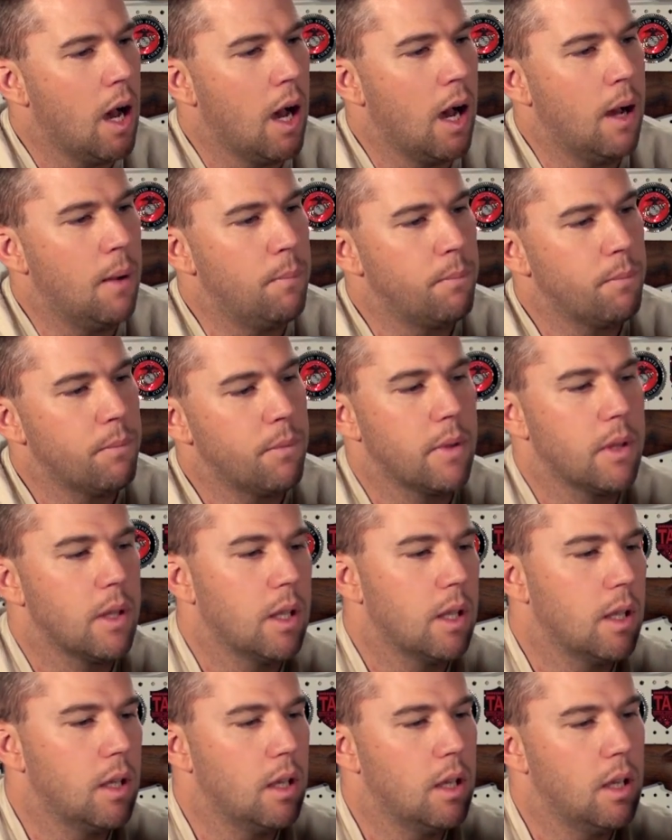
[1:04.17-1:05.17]
Um,
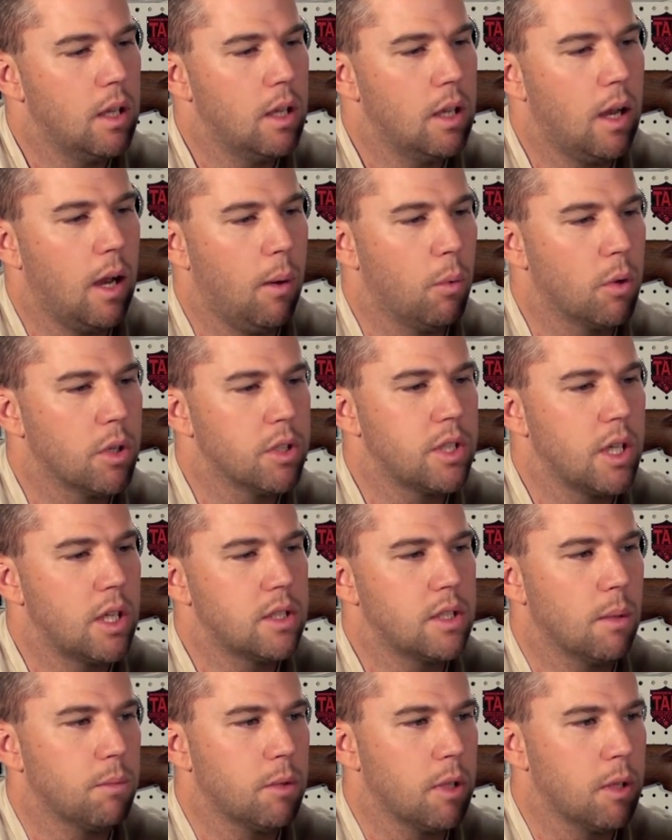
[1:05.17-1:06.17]
I want to say
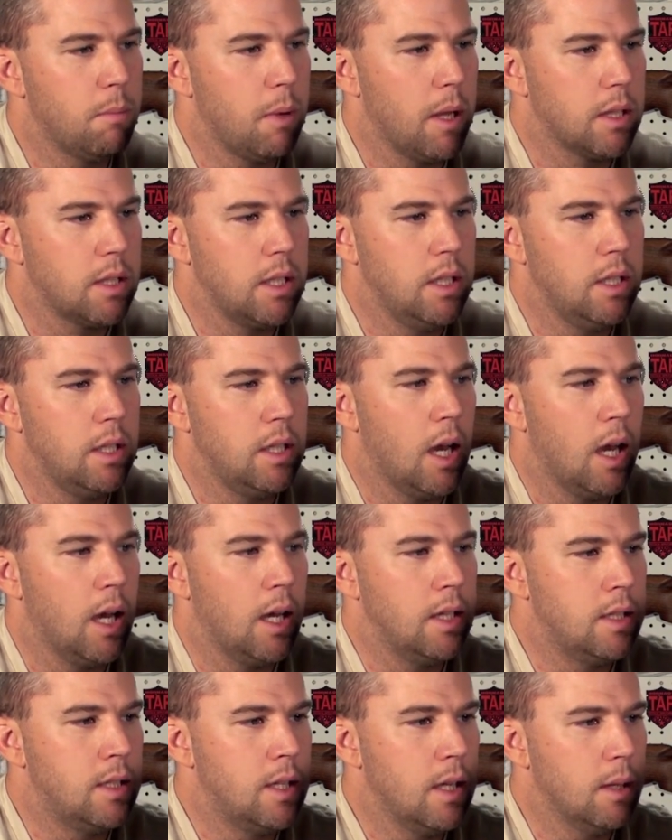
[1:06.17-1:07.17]
something about the
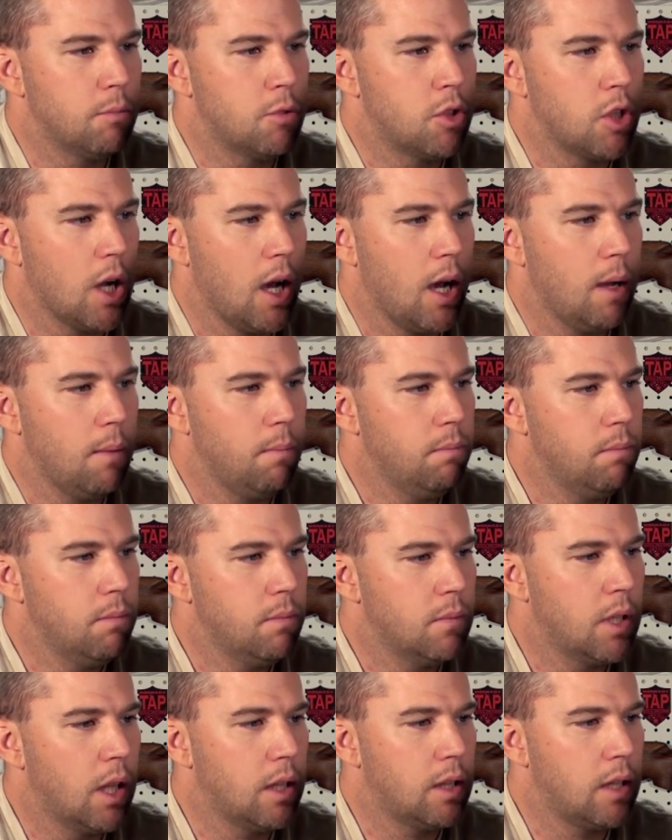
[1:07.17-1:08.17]
uh, dip job
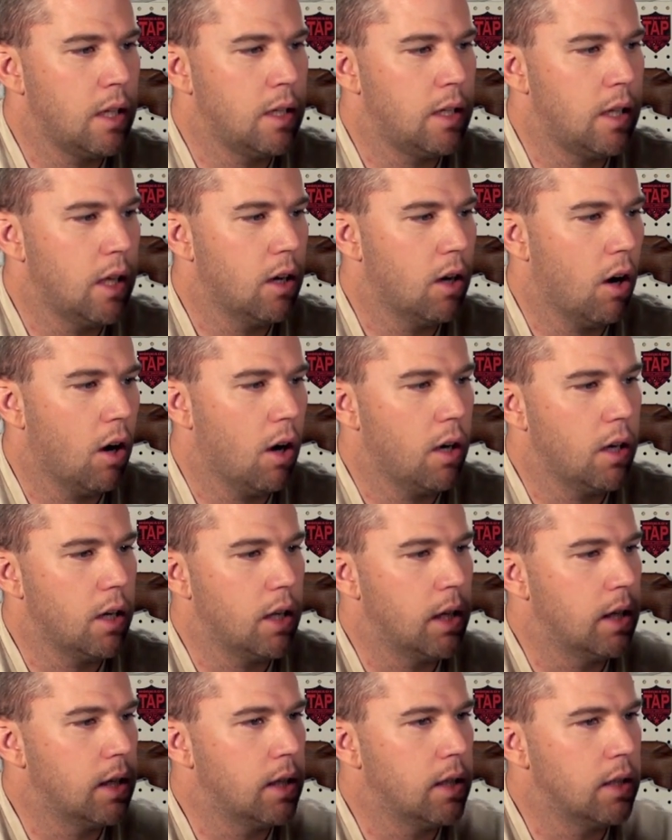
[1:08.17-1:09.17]
that they did on
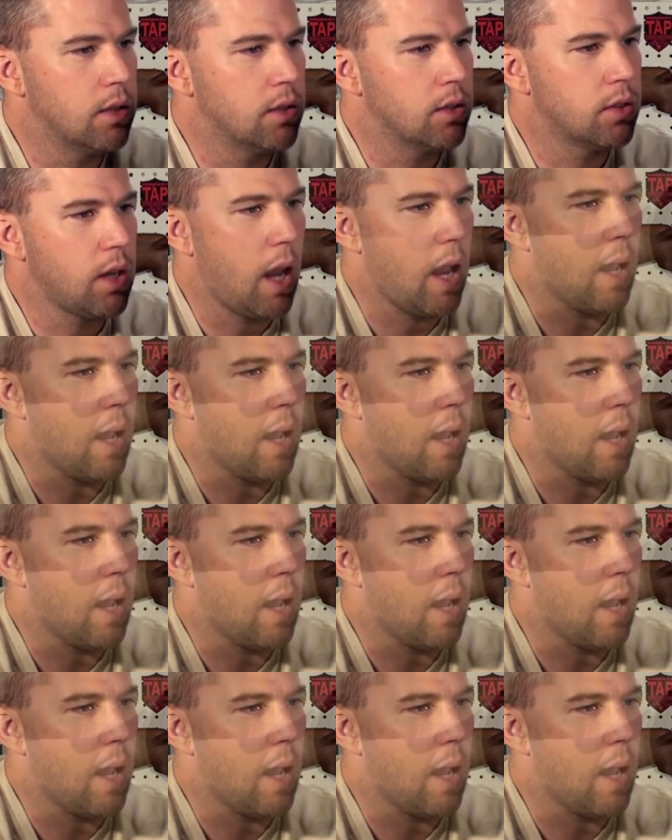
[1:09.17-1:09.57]
it. It is